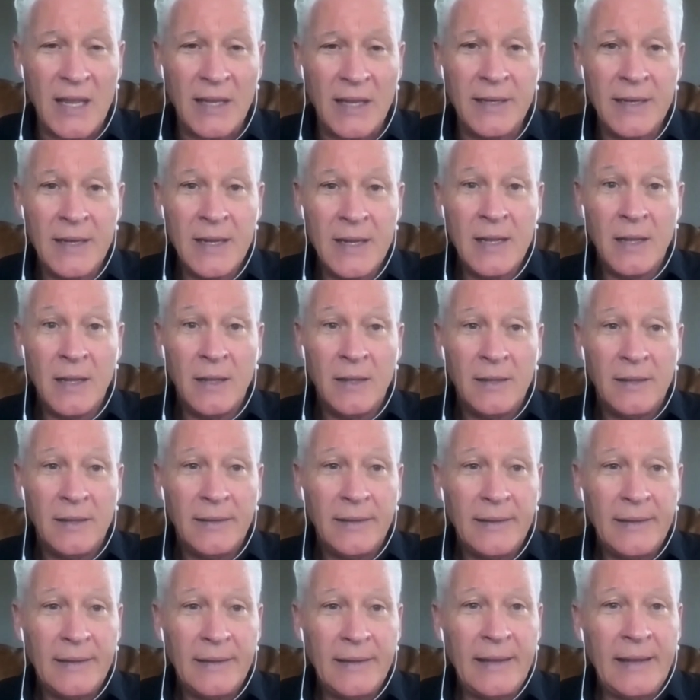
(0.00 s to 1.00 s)
And
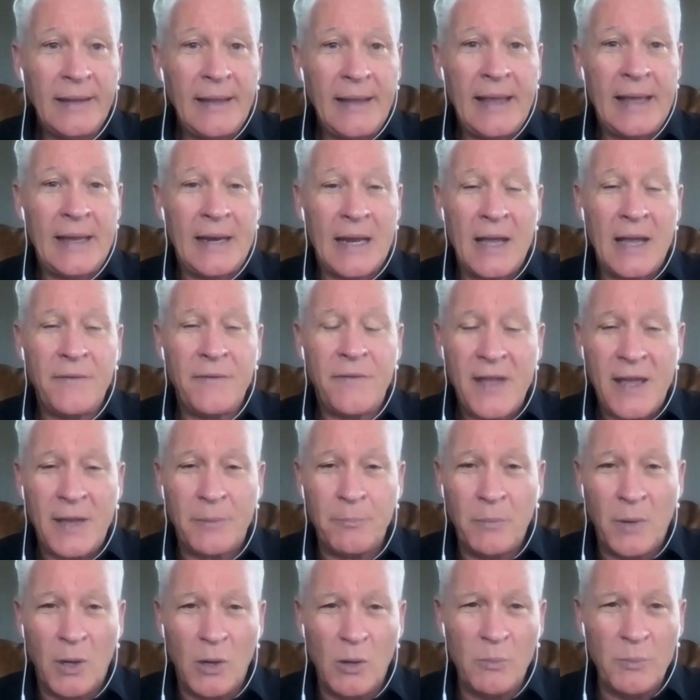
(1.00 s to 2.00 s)
I've
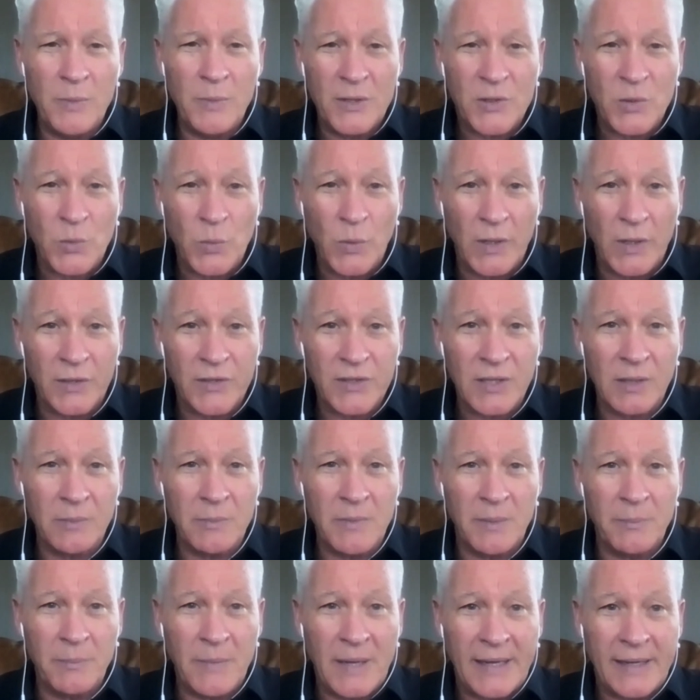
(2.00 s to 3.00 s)
had moments where
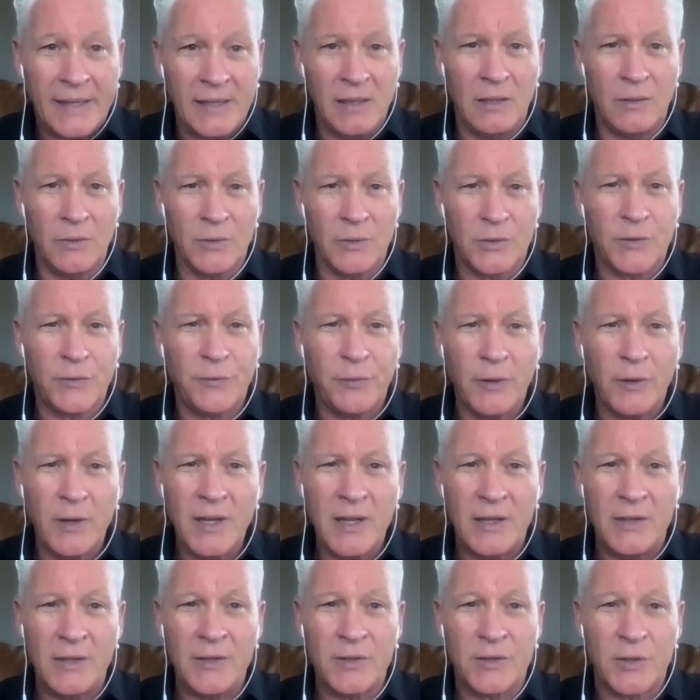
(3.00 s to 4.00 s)
some of my close
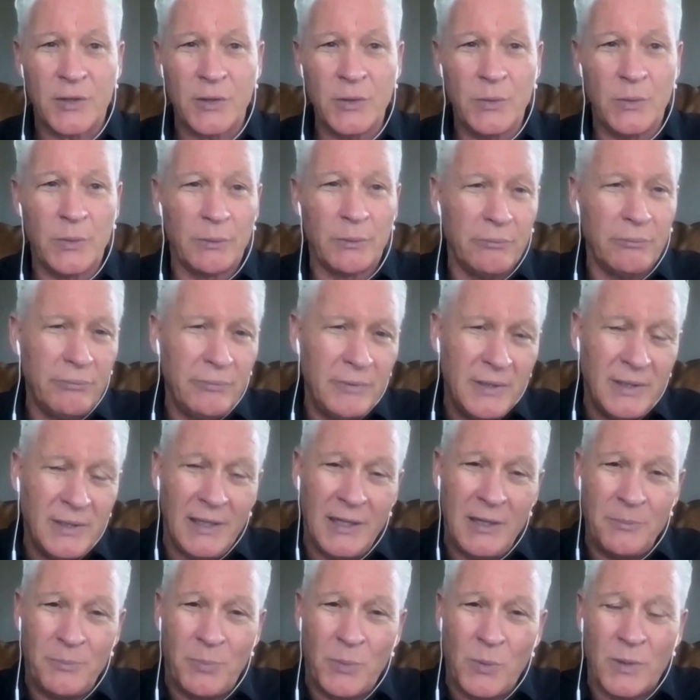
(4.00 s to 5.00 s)
friends who were
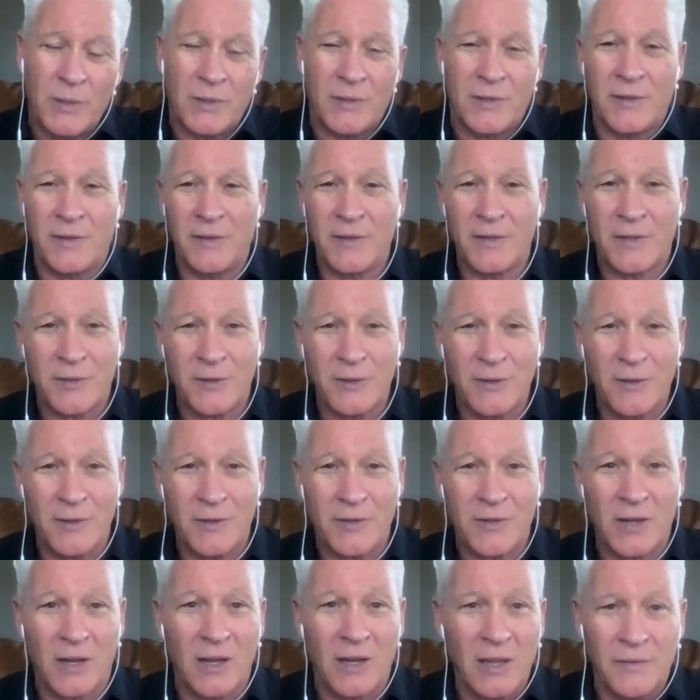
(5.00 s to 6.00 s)
really important to the
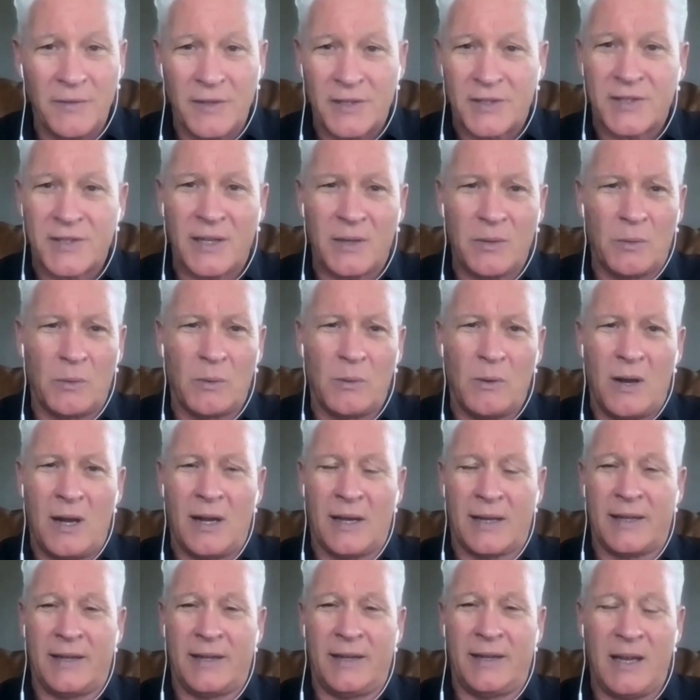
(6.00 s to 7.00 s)
church, all of a sudden were
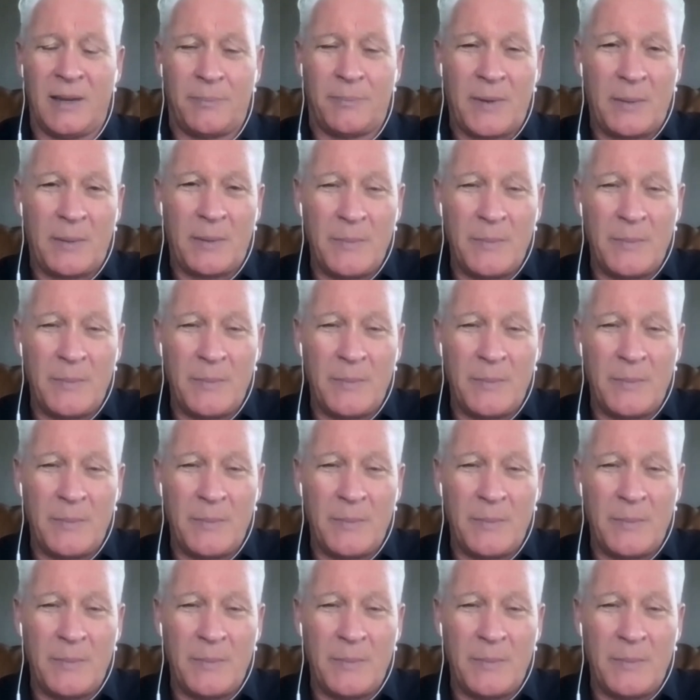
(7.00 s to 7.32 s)
walking up.